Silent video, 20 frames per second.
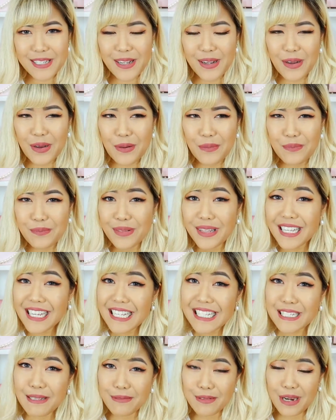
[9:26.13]
so
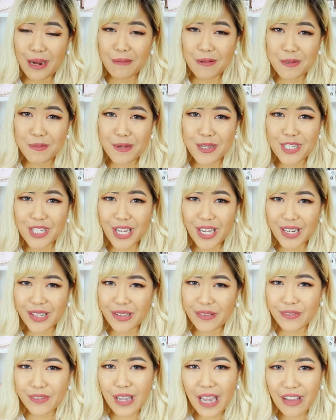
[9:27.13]
please subscribe to my
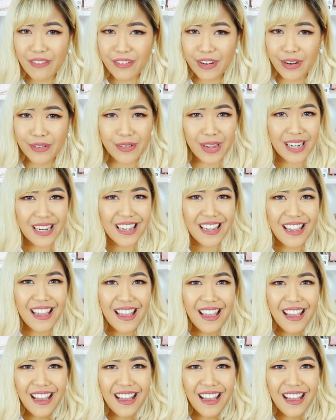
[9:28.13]
channel if you haven't already.